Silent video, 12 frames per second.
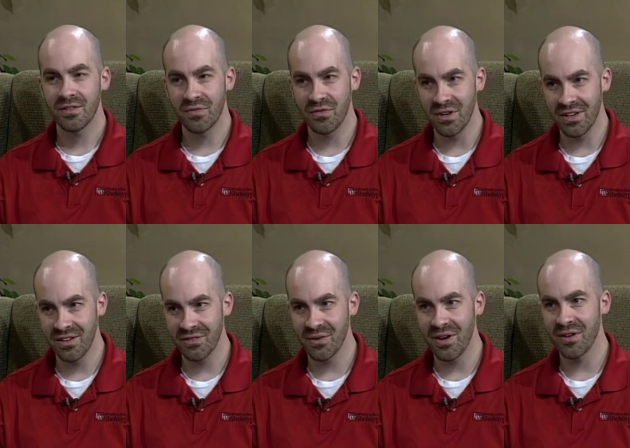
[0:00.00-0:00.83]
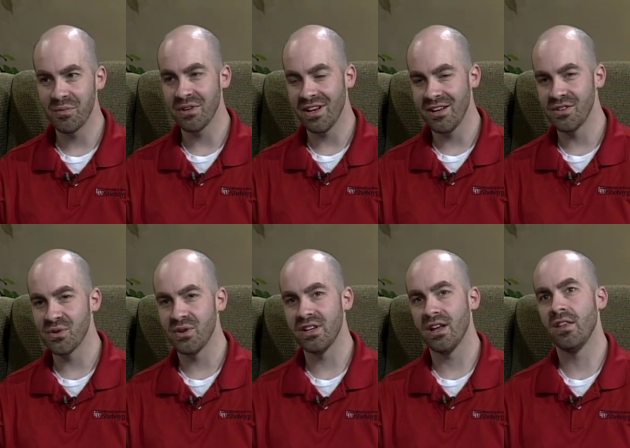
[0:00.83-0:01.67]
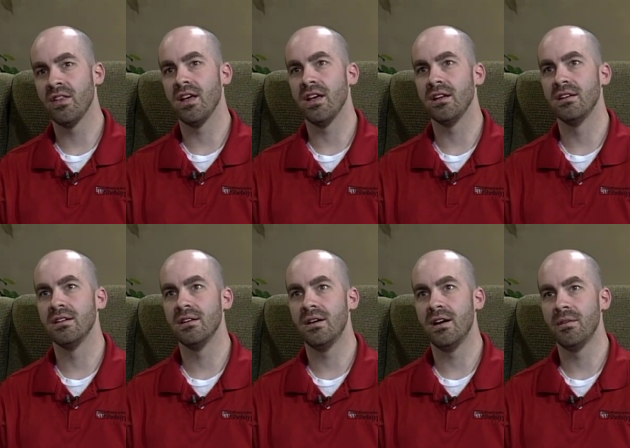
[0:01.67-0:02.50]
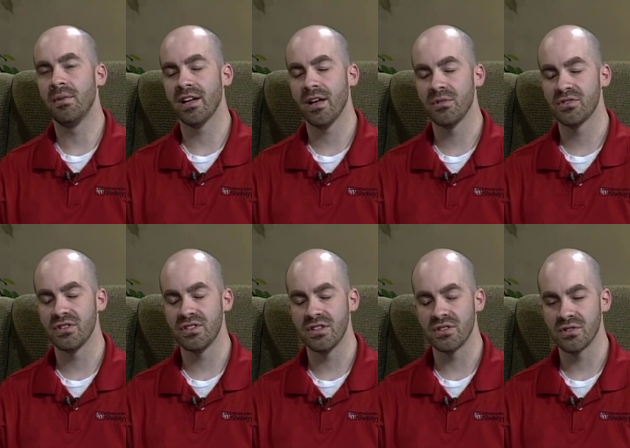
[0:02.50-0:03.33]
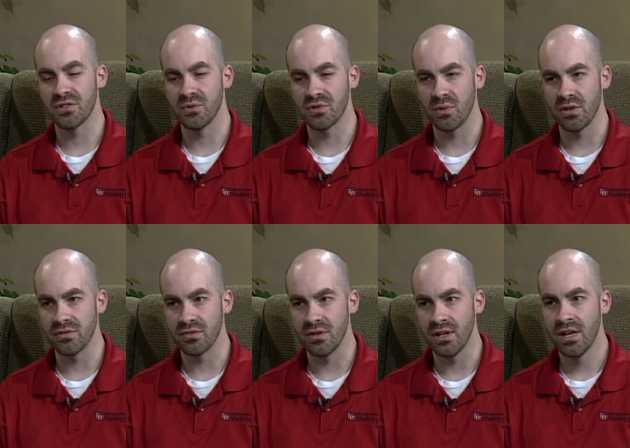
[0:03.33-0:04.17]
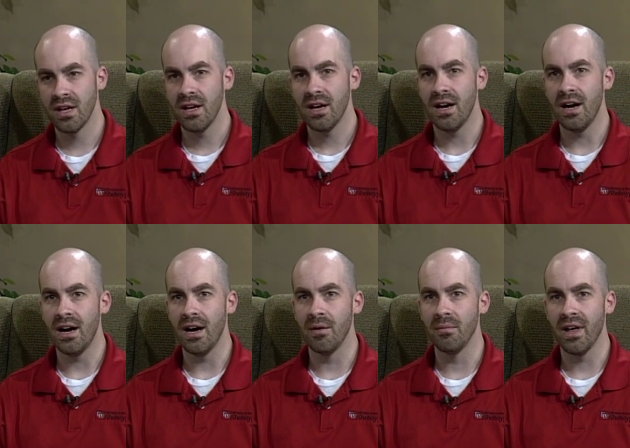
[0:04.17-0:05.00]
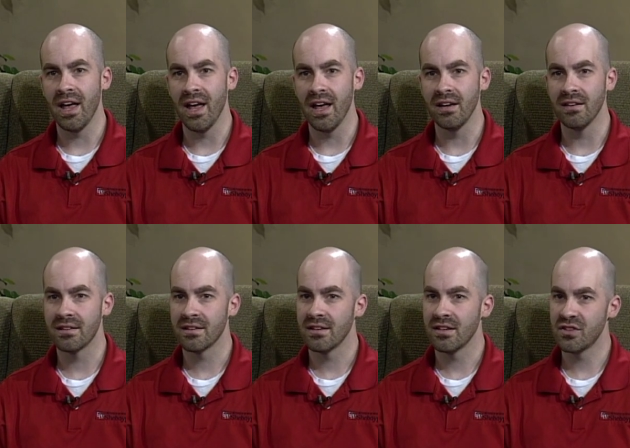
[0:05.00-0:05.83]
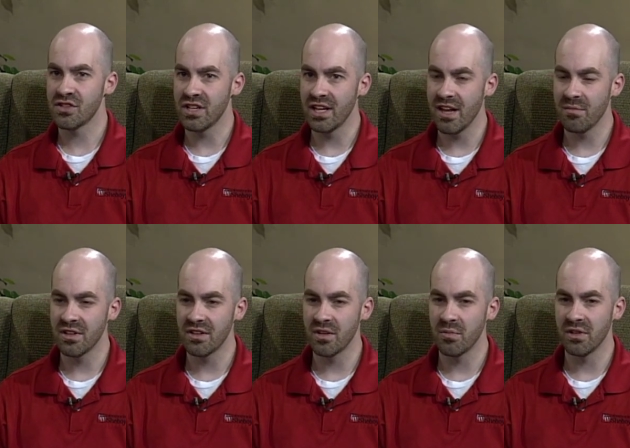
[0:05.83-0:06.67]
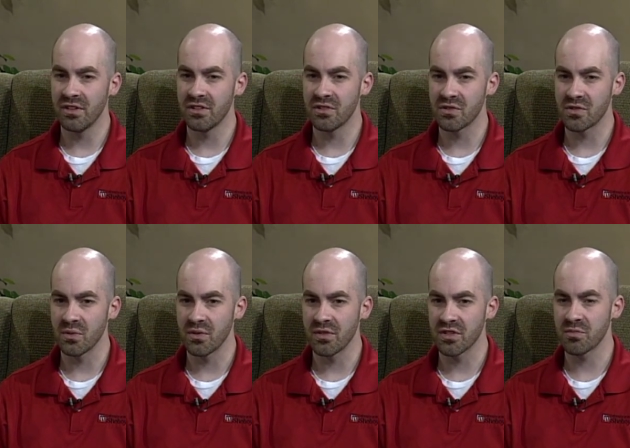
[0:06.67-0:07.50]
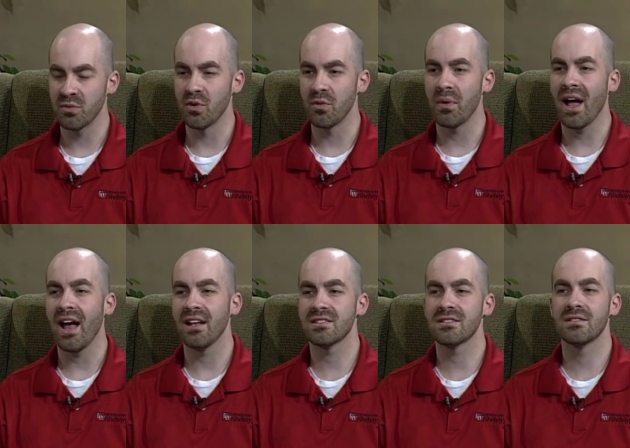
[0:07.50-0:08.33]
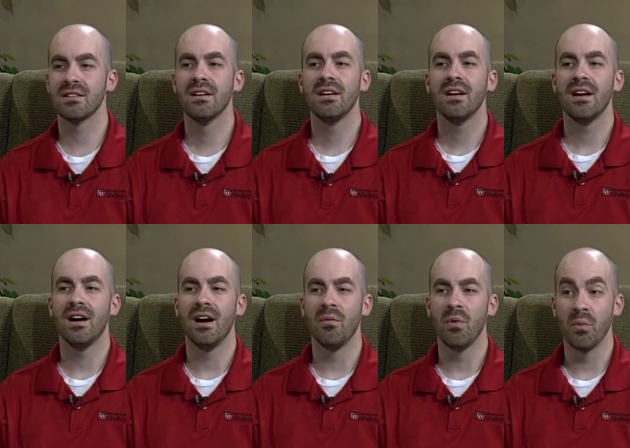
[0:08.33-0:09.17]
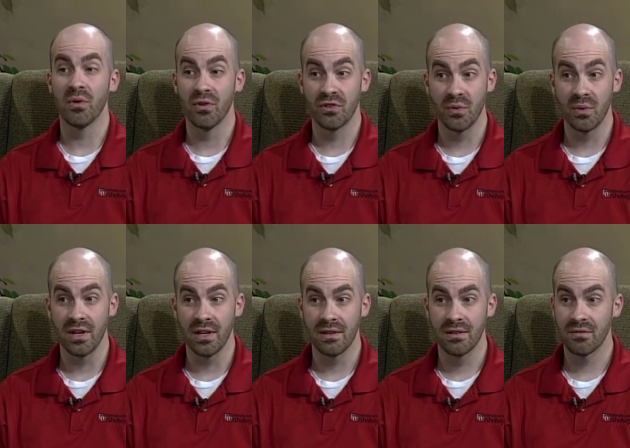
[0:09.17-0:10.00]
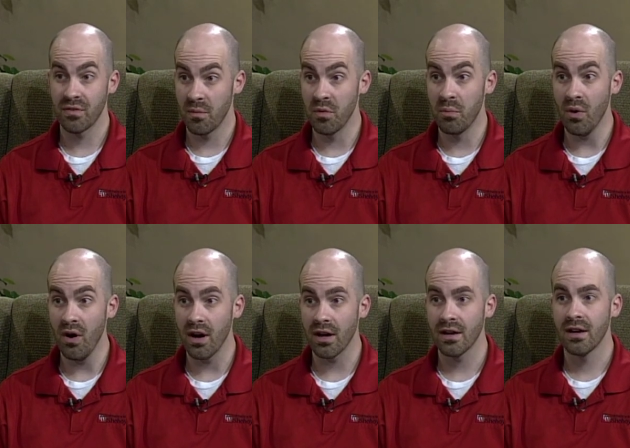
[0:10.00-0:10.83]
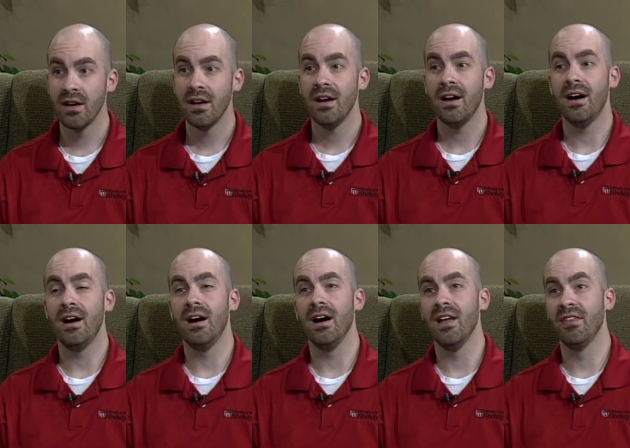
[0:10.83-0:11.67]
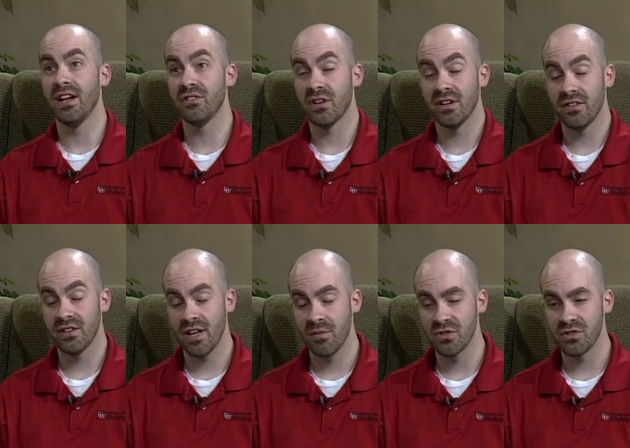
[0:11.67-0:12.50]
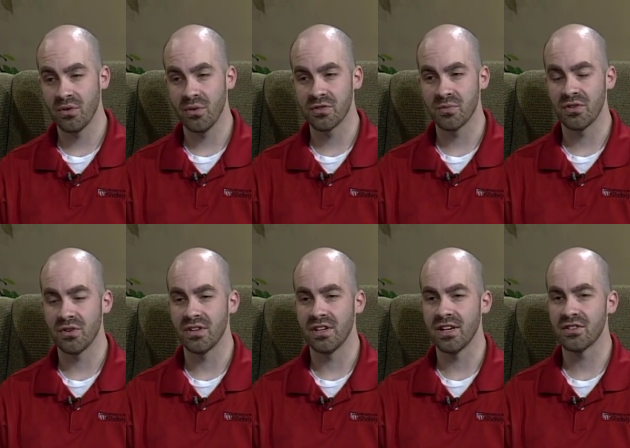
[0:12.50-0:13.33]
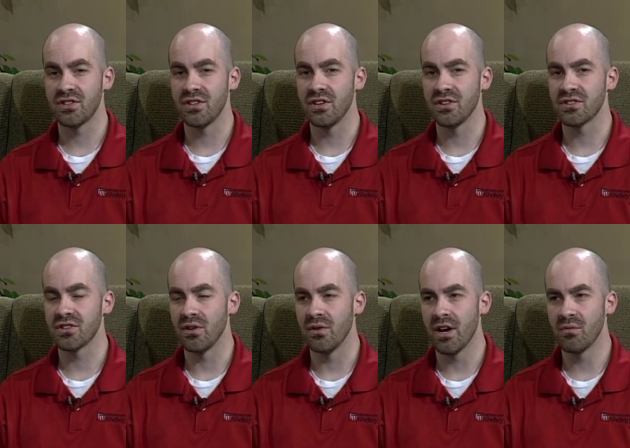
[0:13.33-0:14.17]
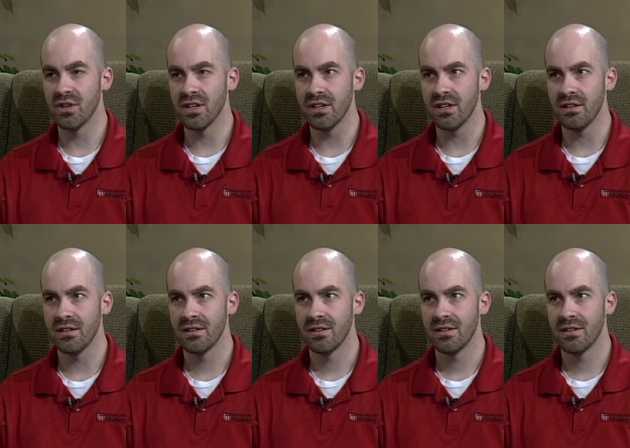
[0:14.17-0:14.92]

for a ninth grader, but I enjoyed it. And then uh, my chemistry teacher, she was wonderful. Um, and she gave me the ability to sort of explore past um, what we were doing from the book. Uh, and then I took another chemistry course with her the next year. So I really